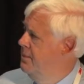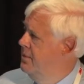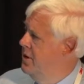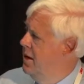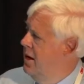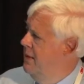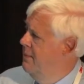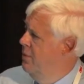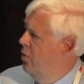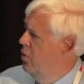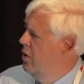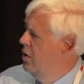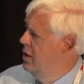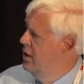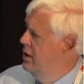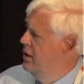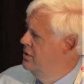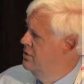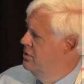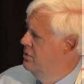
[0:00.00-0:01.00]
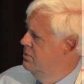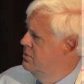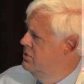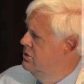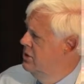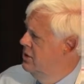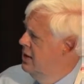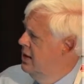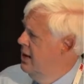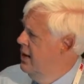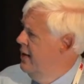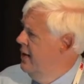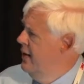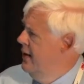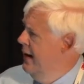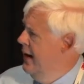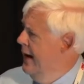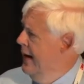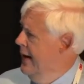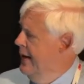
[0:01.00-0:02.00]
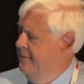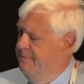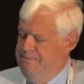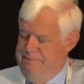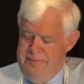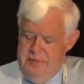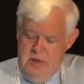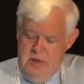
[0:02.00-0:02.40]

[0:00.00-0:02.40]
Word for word: type organisms. And